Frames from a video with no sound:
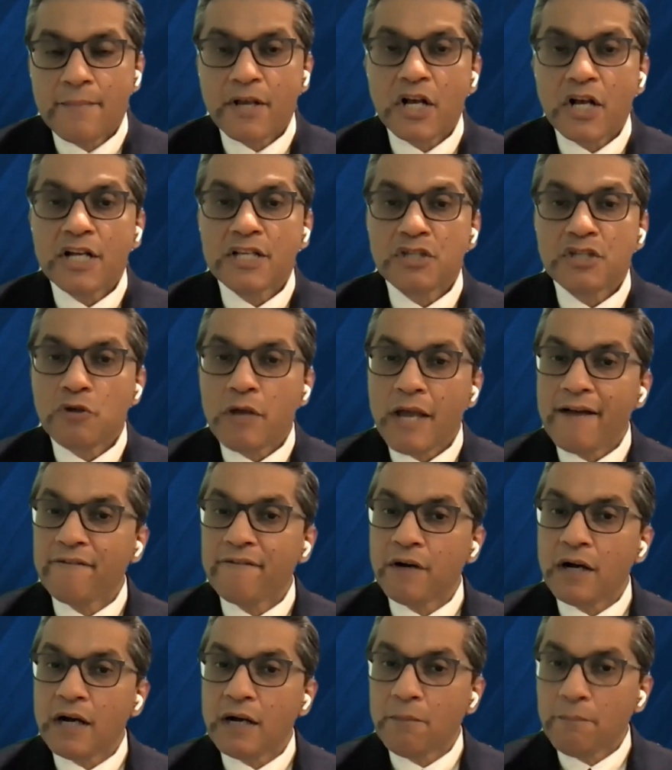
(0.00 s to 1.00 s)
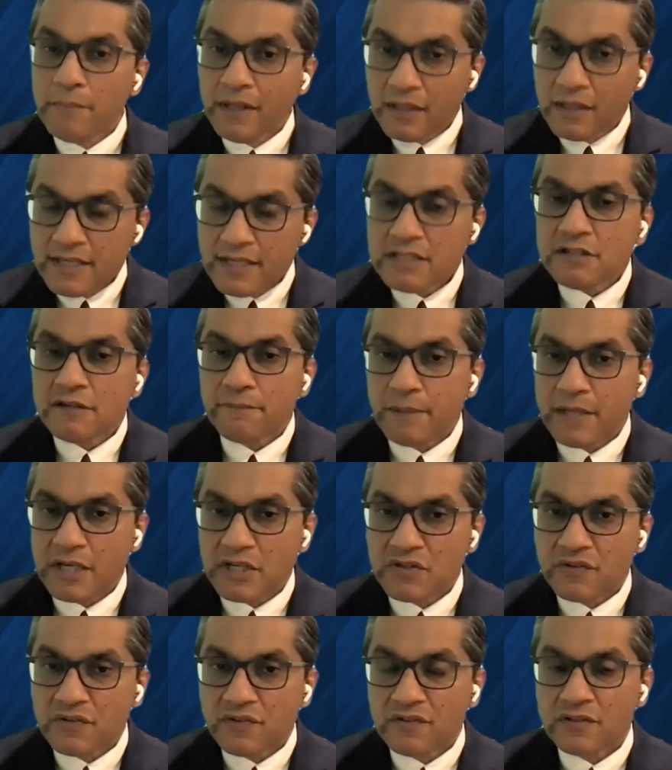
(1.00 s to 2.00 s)
because you have millions of
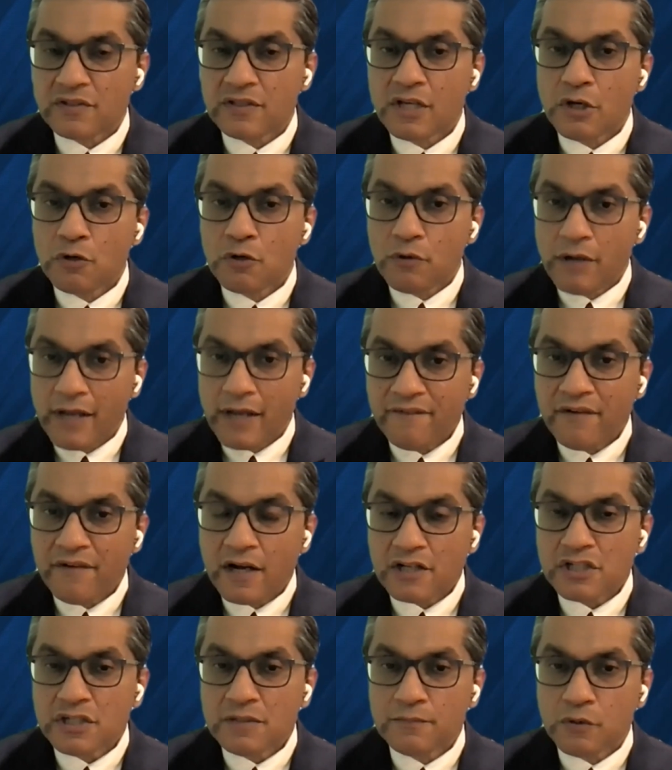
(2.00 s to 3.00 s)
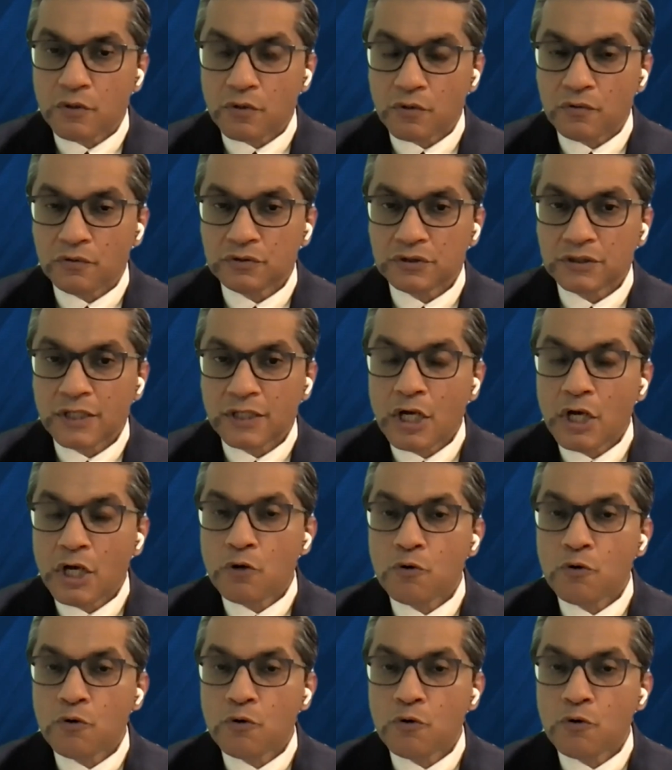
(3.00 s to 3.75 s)
patients who have Hashimoto's,